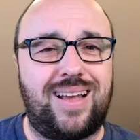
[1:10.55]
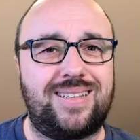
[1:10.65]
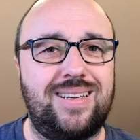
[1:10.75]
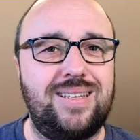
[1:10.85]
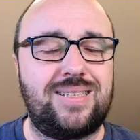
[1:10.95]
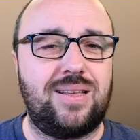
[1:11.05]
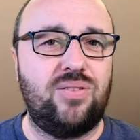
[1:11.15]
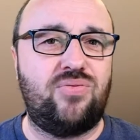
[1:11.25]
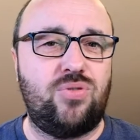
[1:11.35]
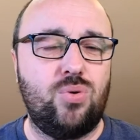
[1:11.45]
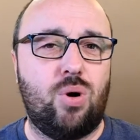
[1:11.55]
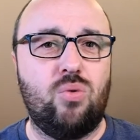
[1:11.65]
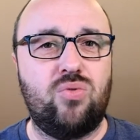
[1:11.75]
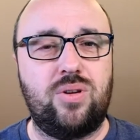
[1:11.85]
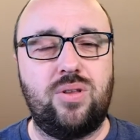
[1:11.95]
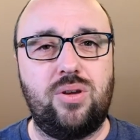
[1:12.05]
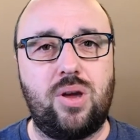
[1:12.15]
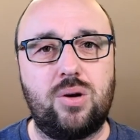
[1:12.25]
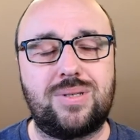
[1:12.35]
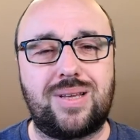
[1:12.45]
at least a few over the
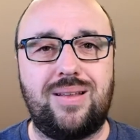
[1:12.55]
years,